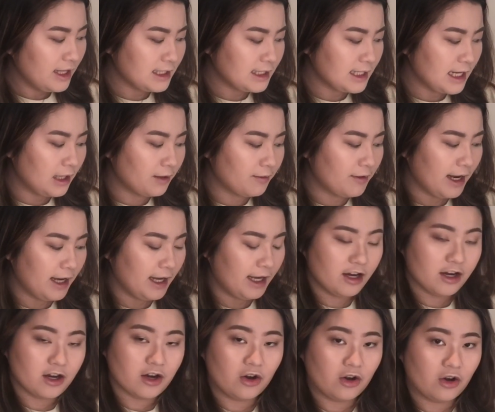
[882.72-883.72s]
this color right
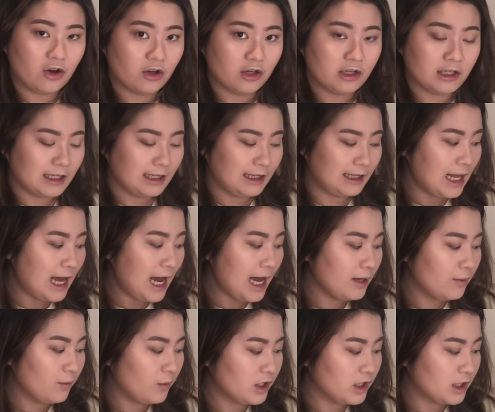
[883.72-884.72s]
here called
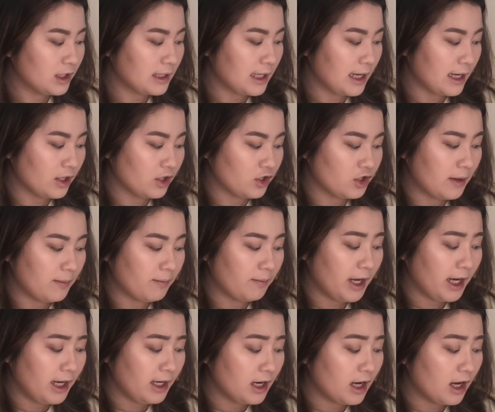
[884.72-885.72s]
Light, which is like a
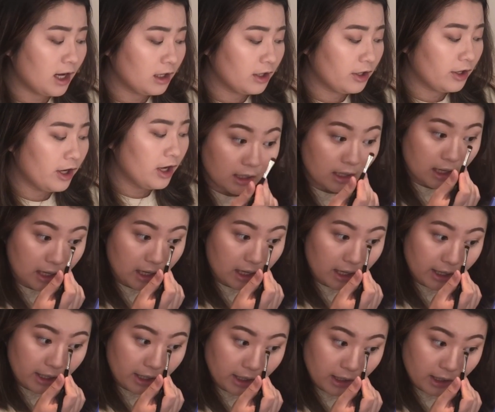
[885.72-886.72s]
champagne color.
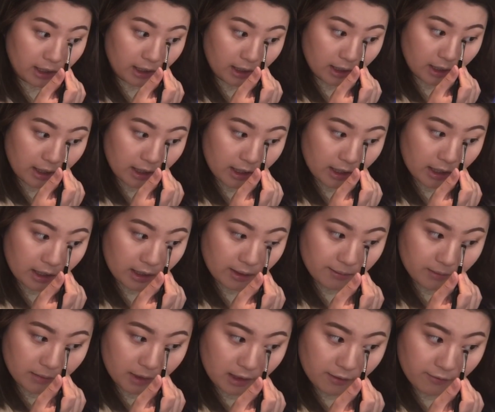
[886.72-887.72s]
I
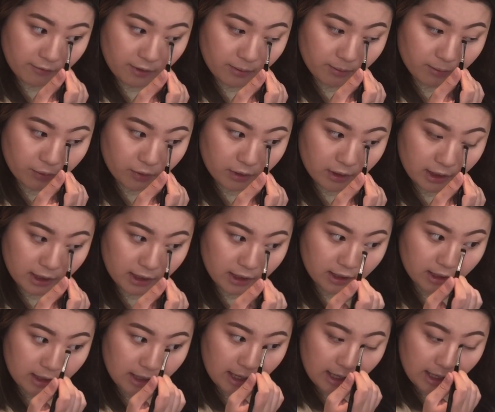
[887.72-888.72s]
am loving putting
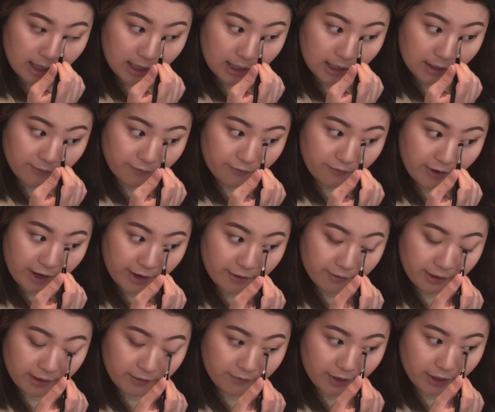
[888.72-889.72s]
it
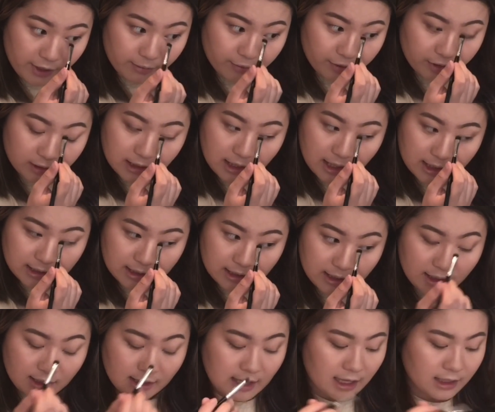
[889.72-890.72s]
very
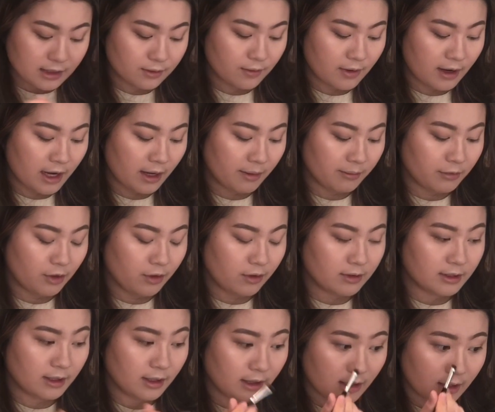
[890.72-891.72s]
precisely. That's why I'm
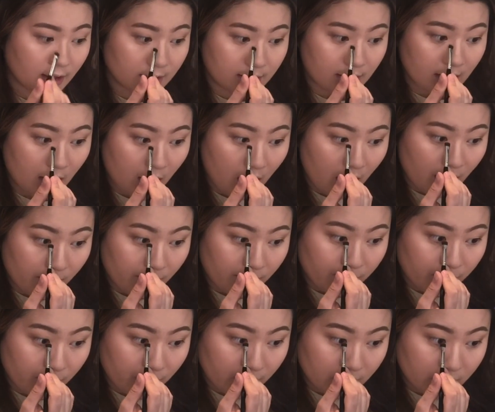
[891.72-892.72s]
using this
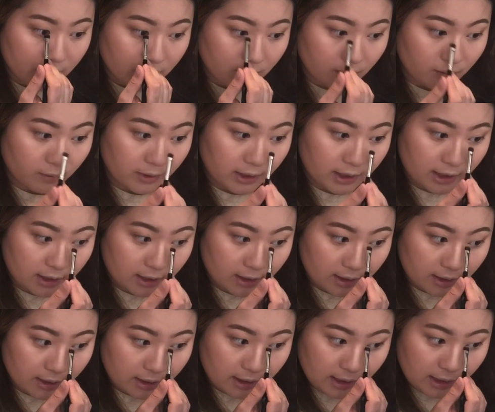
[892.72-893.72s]
brush
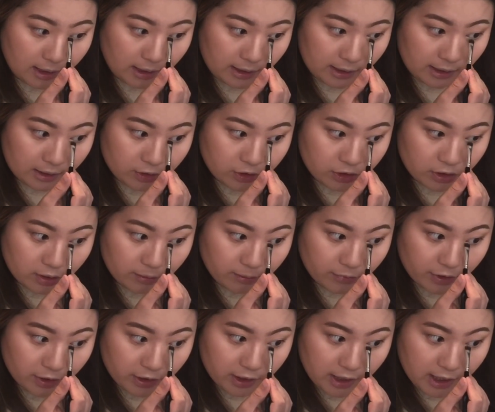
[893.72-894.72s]
with the
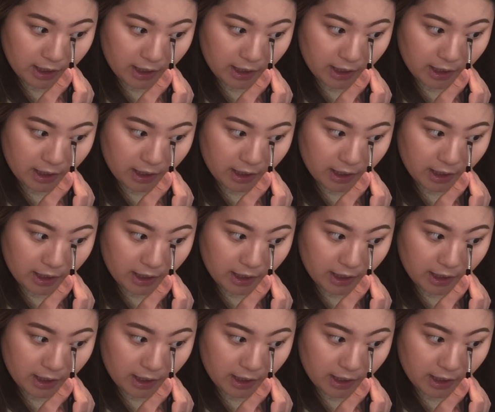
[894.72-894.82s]
shimmer